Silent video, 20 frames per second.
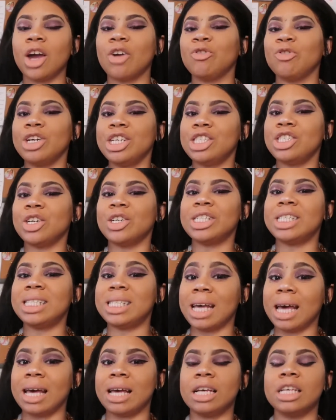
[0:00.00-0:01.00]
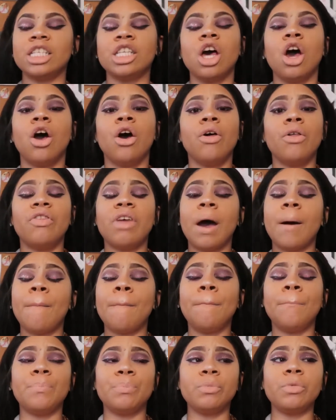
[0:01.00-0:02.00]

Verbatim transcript: research says that